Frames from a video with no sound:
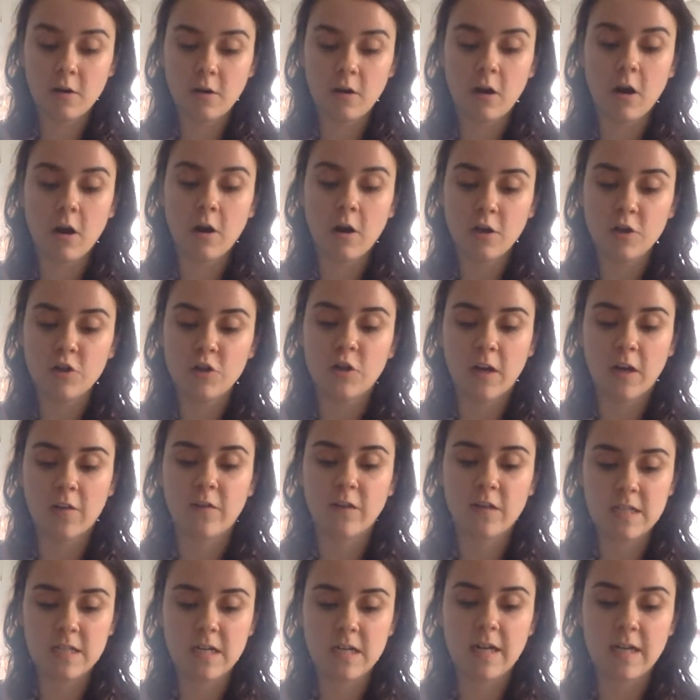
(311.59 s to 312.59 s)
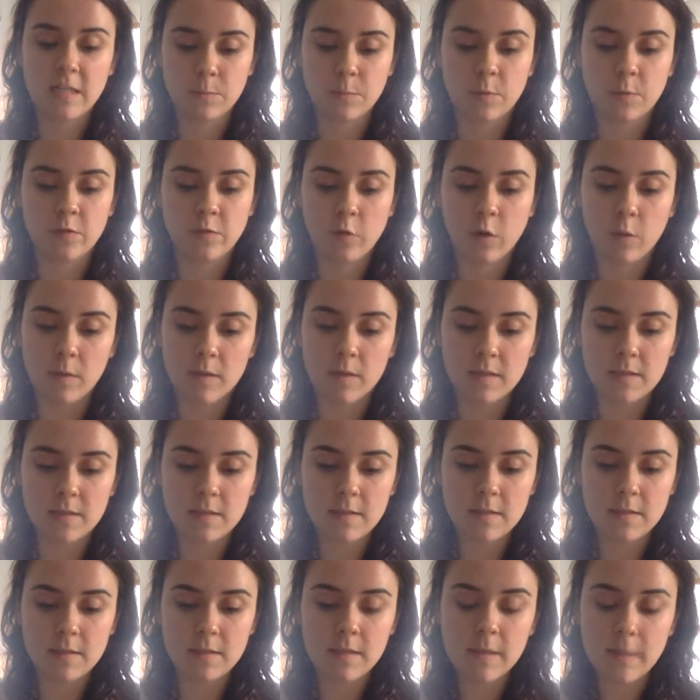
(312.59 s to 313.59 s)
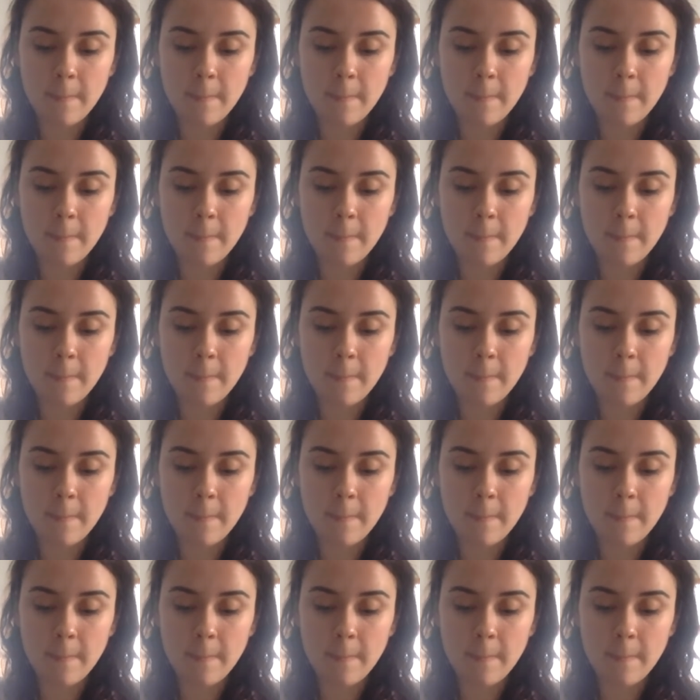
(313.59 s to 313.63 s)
card trick for tonight's performance.